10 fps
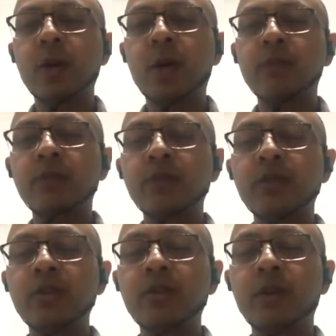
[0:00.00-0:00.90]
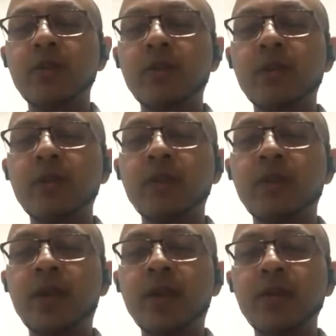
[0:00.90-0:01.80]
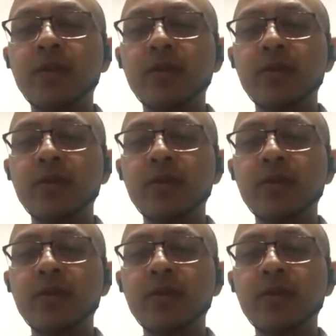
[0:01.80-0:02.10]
of the son of King Vena,